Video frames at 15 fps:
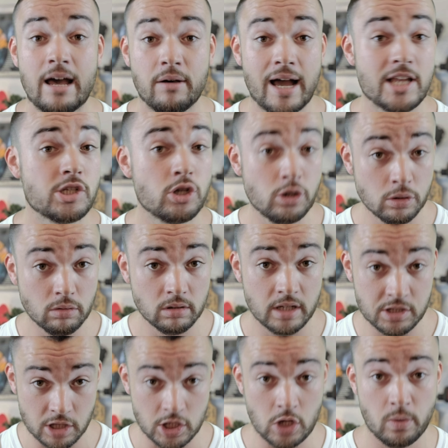Now, as cool
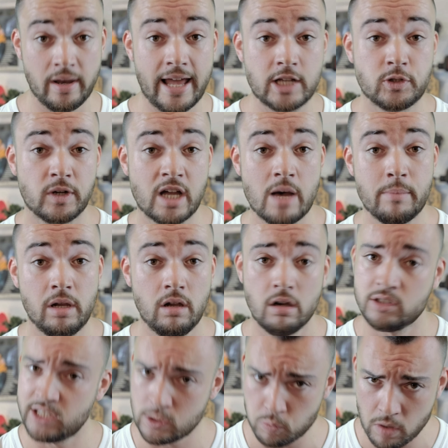as the new electric Hummer
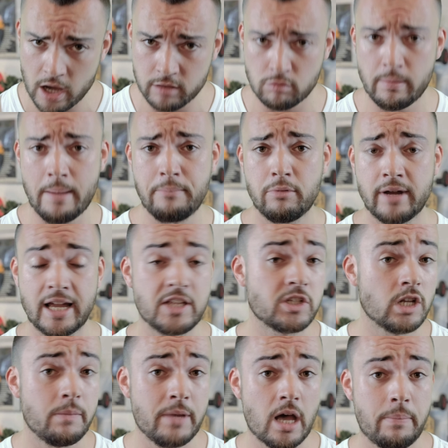looks, it's worth remembering it's
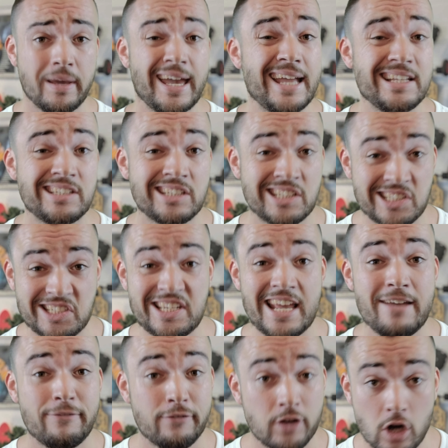going to be up against
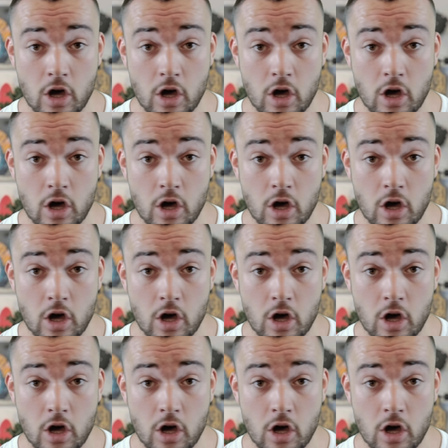stiff